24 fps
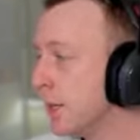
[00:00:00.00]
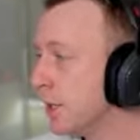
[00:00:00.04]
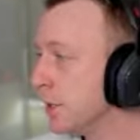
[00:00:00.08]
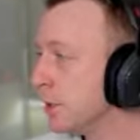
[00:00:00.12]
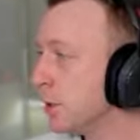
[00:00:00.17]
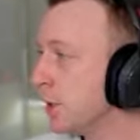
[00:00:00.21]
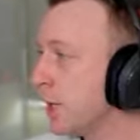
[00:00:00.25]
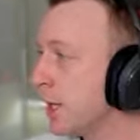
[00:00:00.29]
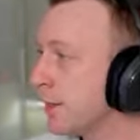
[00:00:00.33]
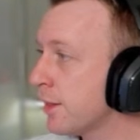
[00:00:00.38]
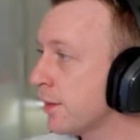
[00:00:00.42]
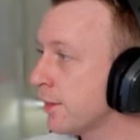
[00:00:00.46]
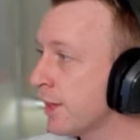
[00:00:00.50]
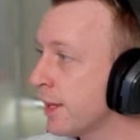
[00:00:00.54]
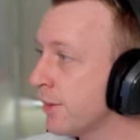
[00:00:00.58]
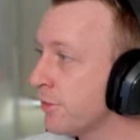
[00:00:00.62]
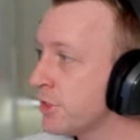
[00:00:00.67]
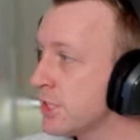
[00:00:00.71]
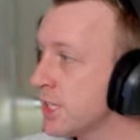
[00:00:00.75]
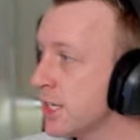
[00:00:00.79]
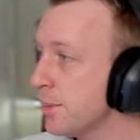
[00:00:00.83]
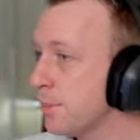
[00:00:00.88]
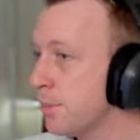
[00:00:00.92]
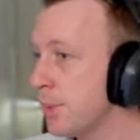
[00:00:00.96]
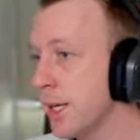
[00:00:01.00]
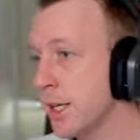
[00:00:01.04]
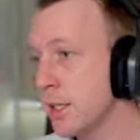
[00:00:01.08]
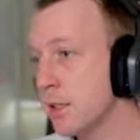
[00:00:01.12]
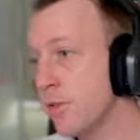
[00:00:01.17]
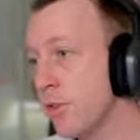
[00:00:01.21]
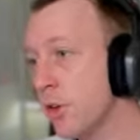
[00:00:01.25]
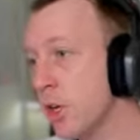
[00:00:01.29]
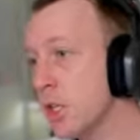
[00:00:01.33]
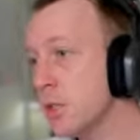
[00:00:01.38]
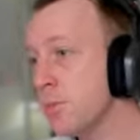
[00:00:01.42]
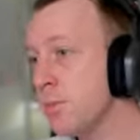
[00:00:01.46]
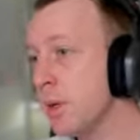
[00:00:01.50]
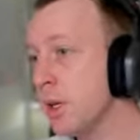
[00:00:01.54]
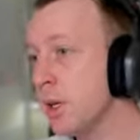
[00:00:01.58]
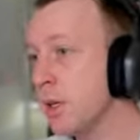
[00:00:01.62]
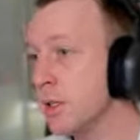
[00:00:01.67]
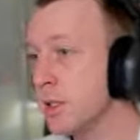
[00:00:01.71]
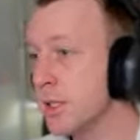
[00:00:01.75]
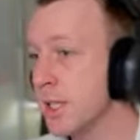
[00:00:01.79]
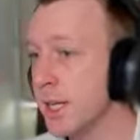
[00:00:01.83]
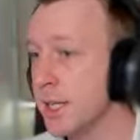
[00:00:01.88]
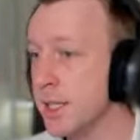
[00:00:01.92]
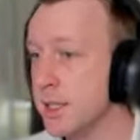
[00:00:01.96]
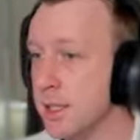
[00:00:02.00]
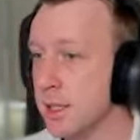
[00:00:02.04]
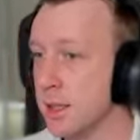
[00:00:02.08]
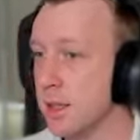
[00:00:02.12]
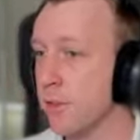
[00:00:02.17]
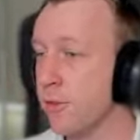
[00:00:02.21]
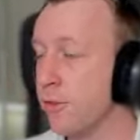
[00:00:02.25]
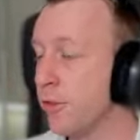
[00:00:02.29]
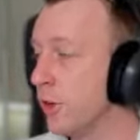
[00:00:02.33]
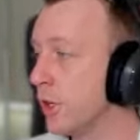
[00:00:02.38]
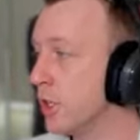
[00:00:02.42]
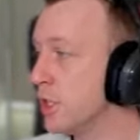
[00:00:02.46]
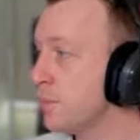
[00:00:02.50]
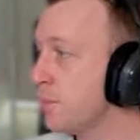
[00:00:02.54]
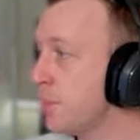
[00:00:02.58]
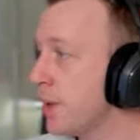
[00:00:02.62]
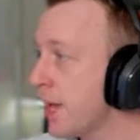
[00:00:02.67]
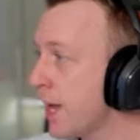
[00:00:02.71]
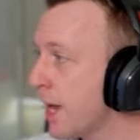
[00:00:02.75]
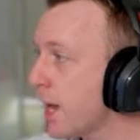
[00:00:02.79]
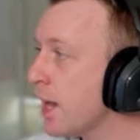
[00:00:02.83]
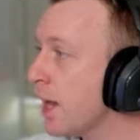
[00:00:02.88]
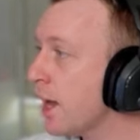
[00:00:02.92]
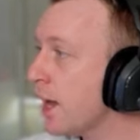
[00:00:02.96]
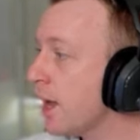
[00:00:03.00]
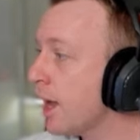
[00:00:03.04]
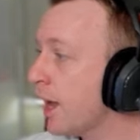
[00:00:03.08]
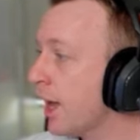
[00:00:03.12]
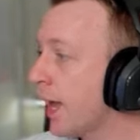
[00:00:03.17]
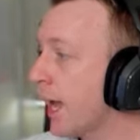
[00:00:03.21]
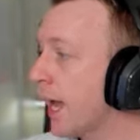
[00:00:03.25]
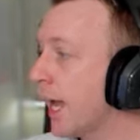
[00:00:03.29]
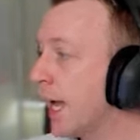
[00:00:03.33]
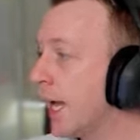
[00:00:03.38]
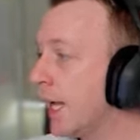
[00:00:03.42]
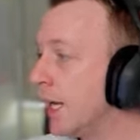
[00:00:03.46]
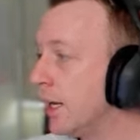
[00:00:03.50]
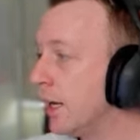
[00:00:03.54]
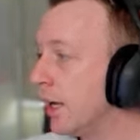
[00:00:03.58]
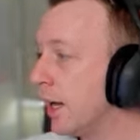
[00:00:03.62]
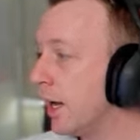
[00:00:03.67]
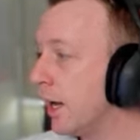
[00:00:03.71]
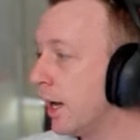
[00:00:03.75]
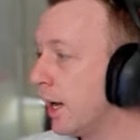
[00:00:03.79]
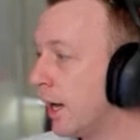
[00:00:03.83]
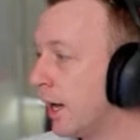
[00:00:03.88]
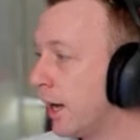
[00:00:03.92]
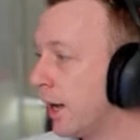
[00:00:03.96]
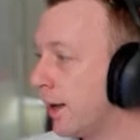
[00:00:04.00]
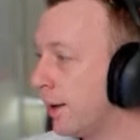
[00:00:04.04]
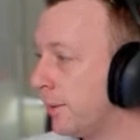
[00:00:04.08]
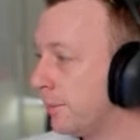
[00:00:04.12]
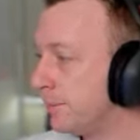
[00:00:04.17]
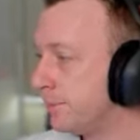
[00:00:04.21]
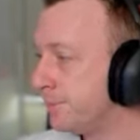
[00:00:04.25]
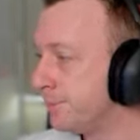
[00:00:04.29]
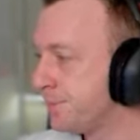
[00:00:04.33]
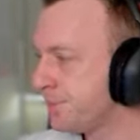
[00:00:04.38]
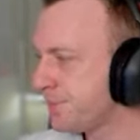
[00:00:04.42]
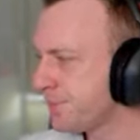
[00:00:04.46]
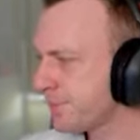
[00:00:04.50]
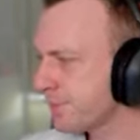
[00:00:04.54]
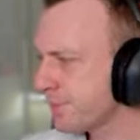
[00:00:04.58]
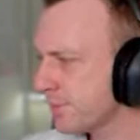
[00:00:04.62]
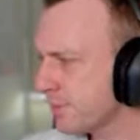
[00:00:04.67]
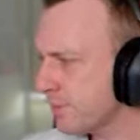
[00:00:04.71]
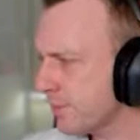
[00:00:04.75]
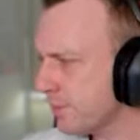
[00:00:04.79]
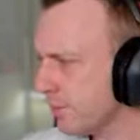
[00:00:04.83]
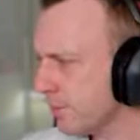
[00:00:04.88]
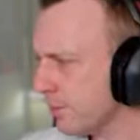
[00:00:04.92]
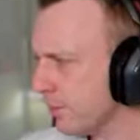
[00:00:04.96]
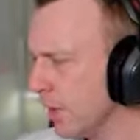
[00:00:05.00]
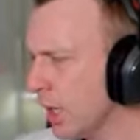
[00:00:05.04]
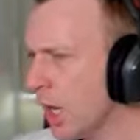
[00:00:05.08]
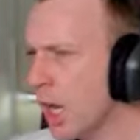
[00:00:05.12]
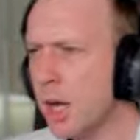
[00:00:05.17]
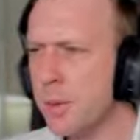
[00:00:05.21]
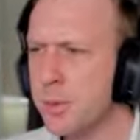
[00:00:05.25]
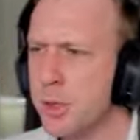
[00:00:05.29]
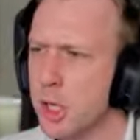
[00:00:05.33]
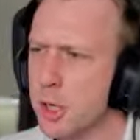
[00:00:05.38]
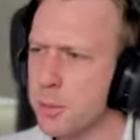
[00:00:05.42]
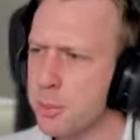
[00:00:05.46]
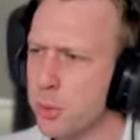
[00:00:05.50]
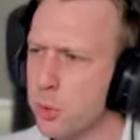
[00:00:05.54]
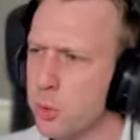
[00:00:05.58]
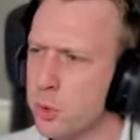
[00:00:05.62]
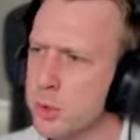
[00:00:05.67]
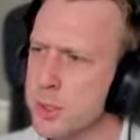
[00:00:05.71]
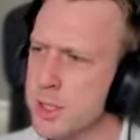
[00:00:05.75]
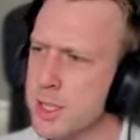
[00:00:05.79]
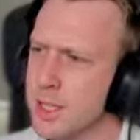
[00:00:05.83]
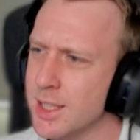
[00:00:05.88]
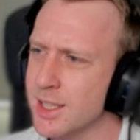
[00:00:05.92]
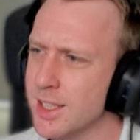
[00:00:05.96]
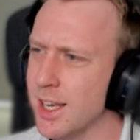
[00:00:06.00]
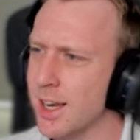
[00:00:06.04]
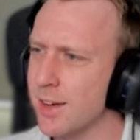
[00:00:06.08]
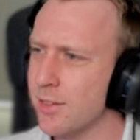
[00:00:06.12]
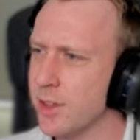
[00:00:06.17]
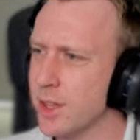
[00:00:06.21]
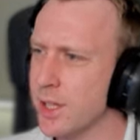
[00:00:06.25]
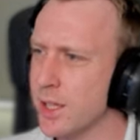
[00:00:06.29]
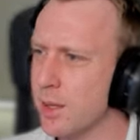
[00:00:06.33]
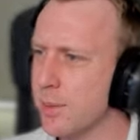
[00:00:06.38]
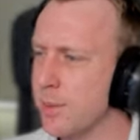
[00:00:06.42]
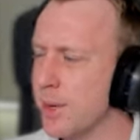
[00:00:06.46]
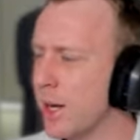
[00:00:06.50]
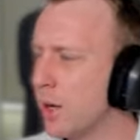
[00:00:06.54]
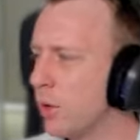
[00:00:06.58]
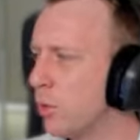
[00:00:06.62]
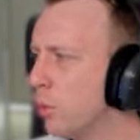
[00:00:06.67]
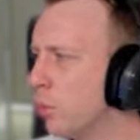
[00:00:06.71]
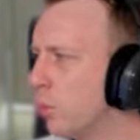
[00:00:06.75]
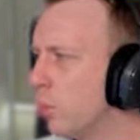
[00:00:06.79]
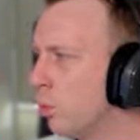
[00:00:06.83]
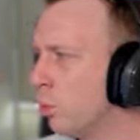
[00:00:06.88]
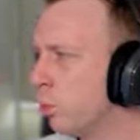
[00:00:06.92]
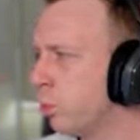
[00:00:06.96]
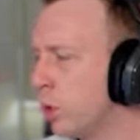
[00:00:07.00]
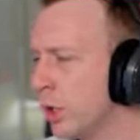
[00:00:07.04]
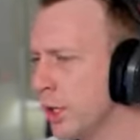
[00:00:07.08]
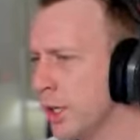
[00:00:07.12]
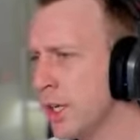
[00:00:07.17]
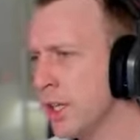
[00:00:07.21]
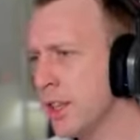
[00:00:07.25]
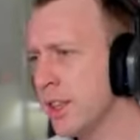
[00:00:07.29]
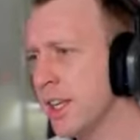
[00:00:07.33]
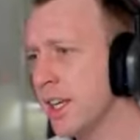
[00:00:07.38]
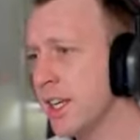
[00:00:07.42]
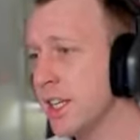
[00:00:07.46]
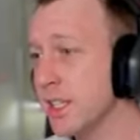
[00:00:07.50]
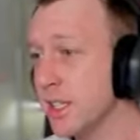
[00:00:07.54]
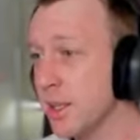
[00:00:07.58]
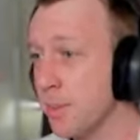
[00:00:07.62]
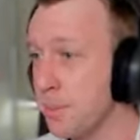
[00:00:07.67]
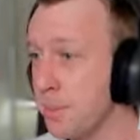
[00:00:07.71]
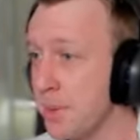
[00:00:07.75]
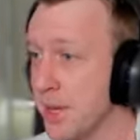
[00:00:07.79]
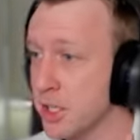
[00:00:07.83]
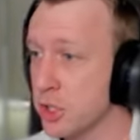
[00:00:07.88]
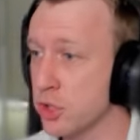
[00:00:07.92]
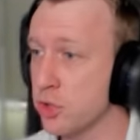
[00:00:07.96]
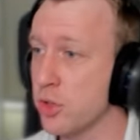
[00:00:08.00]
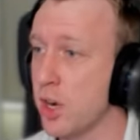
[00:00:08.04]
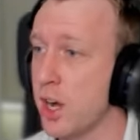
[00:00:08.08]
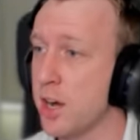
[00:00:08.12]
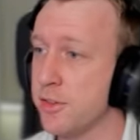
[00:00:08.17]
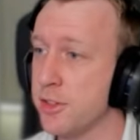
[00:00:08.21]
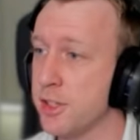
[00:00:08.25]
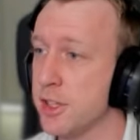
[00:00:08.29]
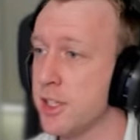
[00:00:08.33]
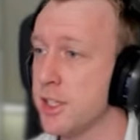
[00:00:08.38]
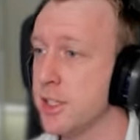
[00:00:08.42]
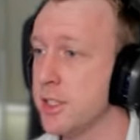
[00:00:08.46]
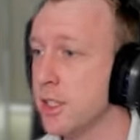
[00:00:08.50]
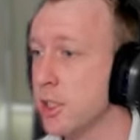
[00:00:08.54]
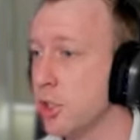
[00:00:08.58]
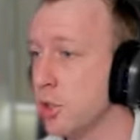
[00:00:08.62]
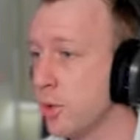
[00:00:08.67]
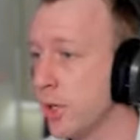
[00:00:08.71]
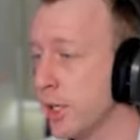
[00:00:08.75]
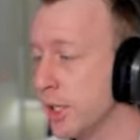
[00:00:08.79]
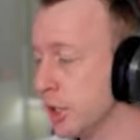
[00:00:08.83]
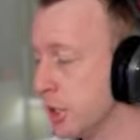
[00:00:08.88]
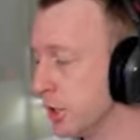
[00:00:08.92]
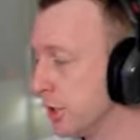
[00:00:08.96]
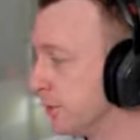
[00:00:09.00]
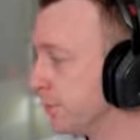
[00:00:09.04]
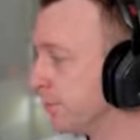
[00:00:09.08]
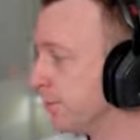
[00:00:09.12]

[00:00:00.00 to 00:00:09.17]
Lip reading: So now the left team picks first because they did the first ban, and I'm going to pause and let you have a think about, what do you think is the best draft in this situation?